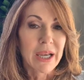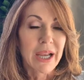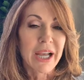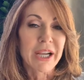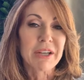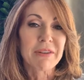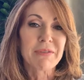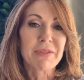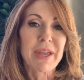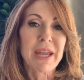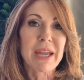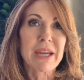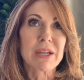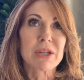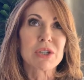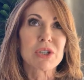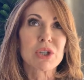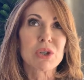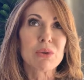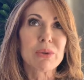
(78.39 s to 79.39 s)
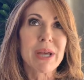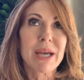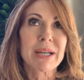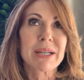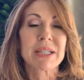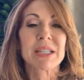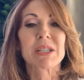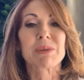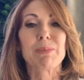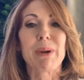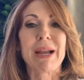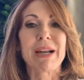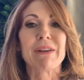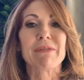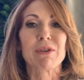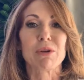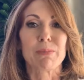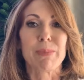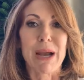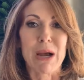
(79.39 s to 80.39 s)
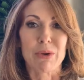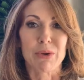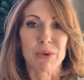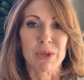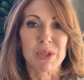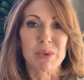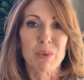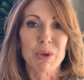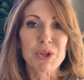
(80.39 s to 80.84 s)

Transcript: And if they do that in spite of your boundaries,